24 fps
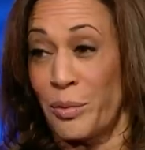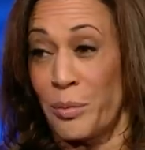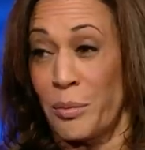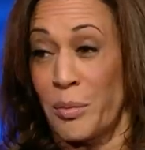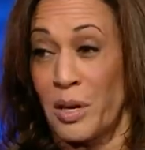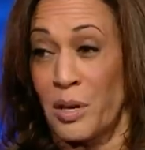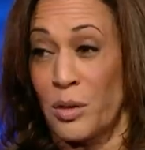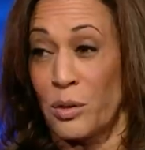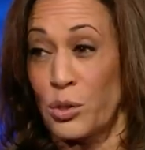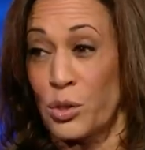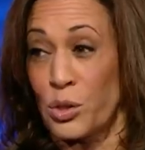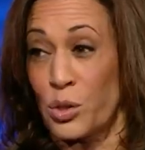
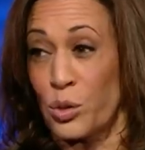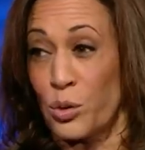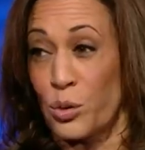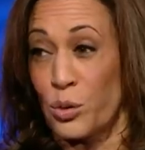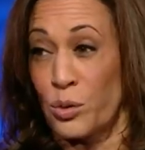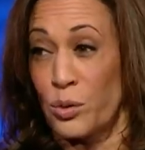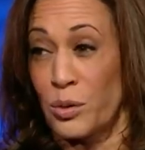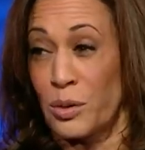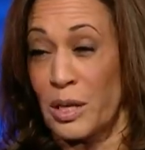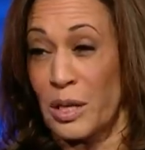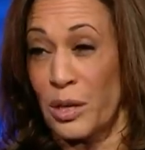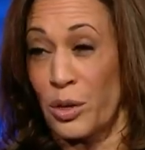even middle
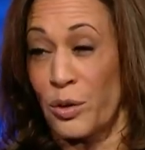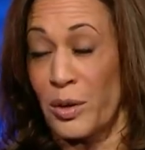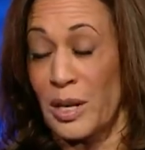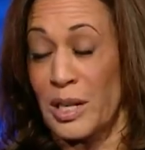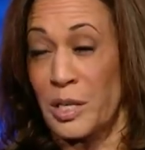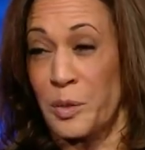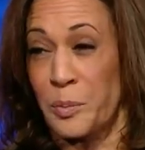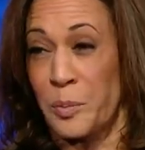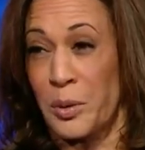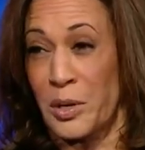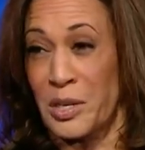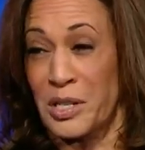school, that you
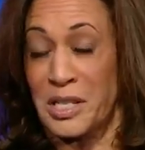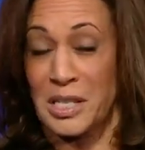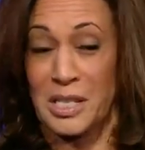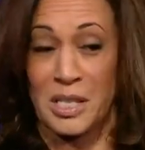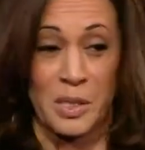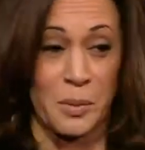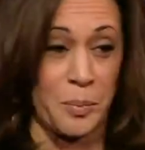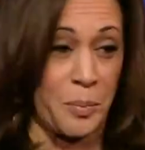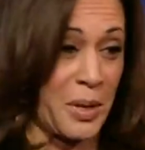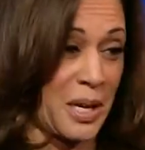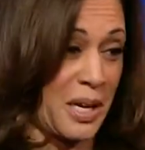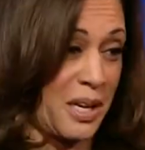had to
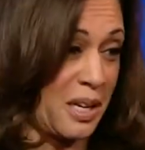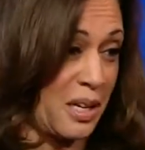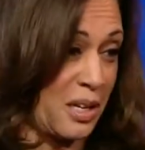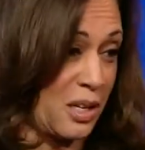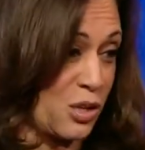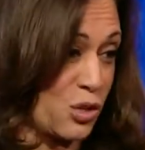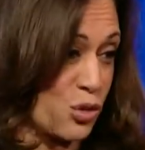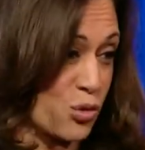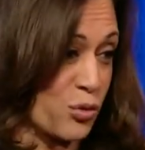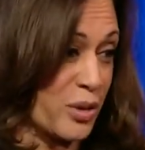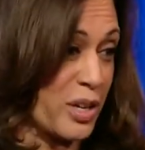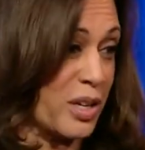participate
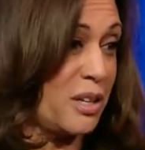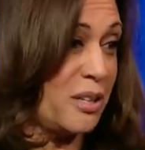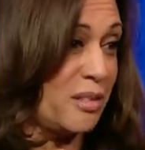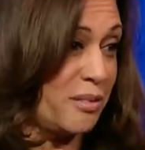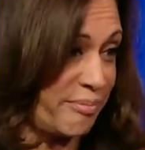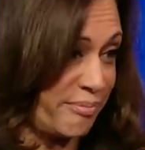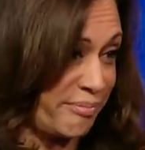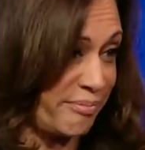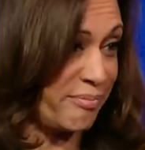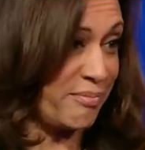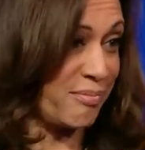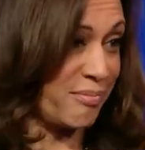in a
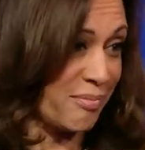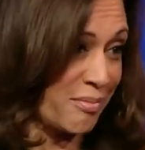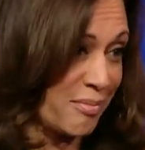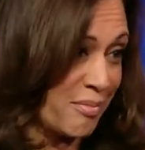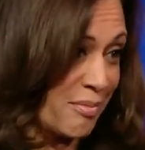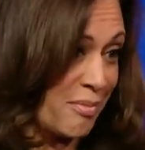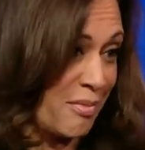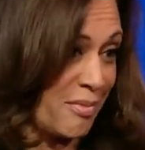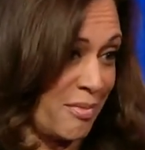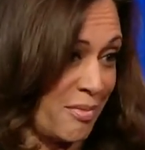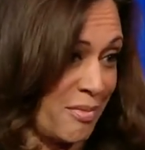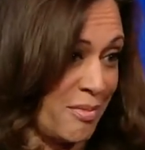drill,
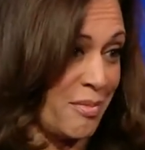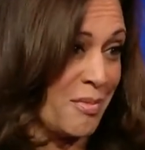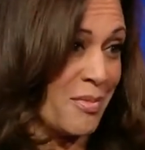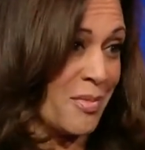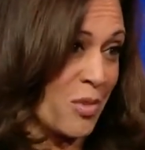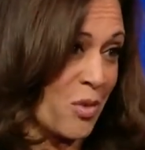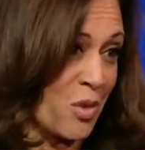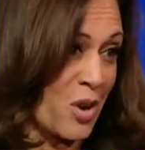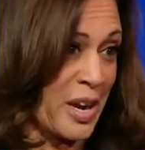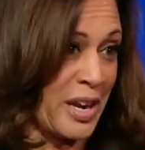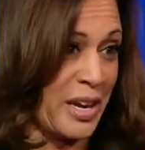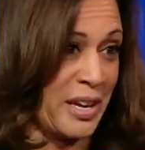
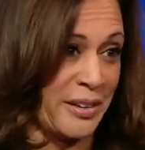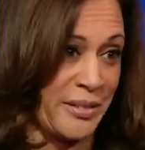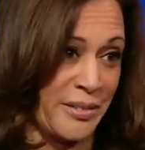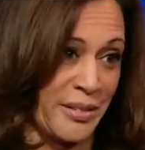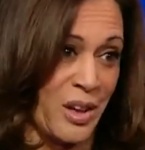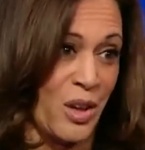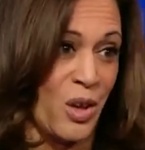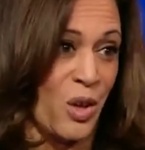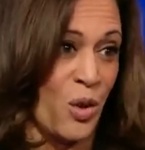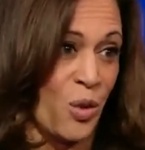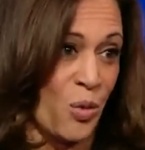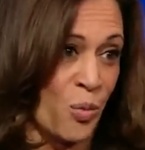right?
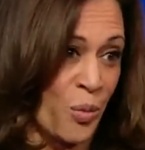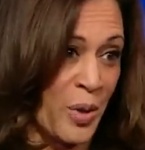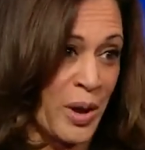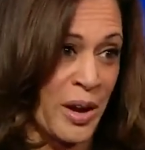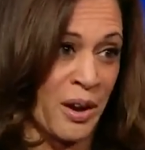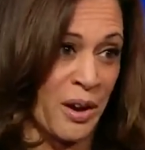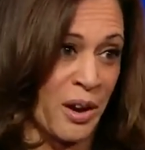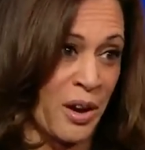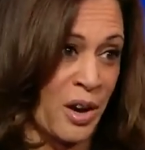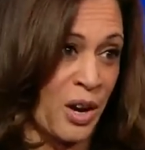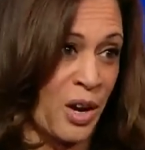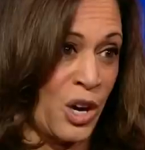
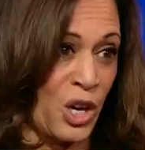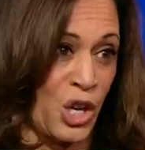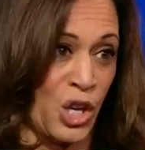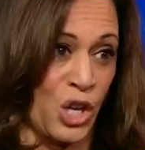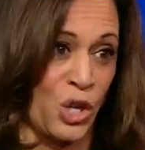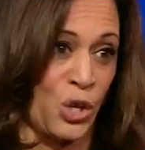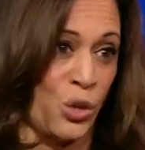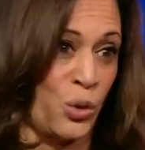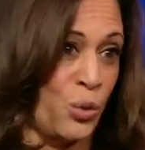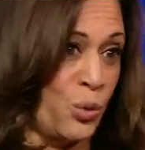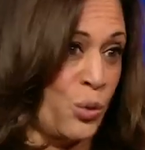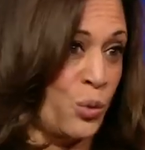Where
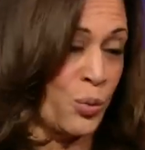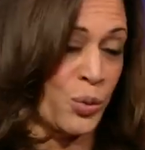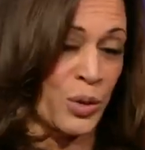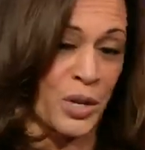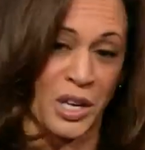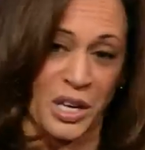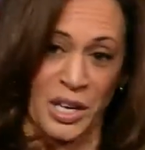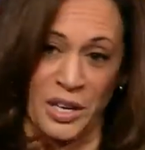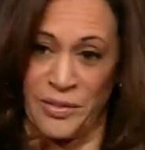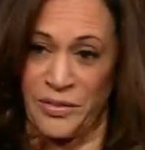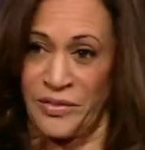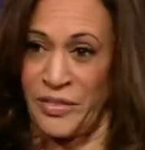you
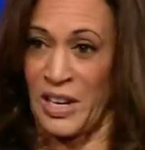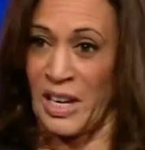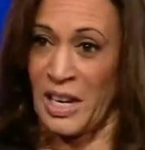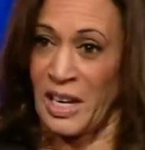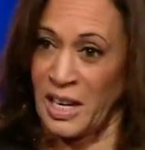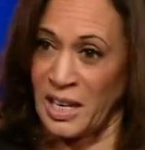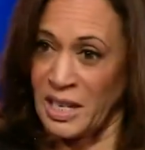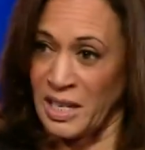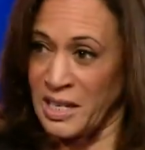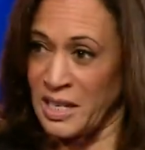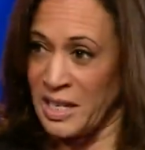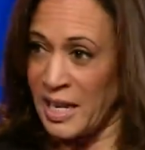were
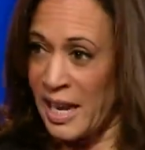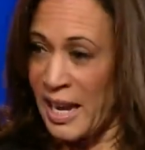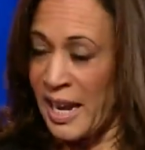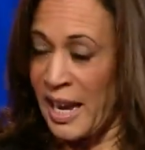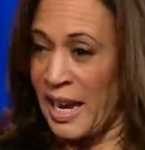convened